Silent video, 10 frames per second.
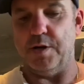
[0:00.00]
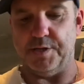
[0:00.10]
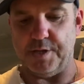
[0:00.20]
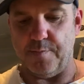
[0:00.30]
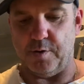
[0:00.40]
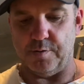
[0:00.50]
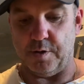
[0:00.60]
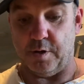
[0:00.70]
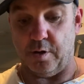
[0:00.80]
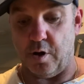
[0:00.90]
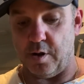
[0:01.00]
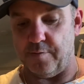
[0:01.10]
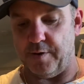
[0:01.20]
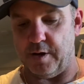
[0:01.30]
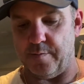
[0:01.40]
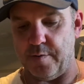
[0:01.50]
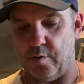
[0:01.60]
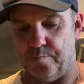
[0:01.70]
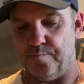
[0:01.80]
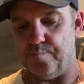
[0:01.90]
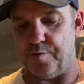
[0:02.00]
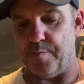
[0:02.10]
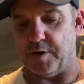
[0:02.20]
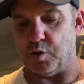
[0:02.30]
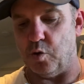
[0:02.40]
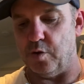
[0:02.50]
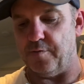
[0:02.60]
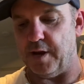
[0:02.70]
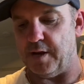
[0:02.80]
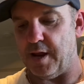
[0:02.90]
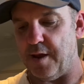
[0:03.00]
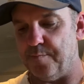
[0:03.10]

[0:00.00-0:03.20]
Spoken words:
You see them on a lot of the Vietnam, or pretty much all the Vietnam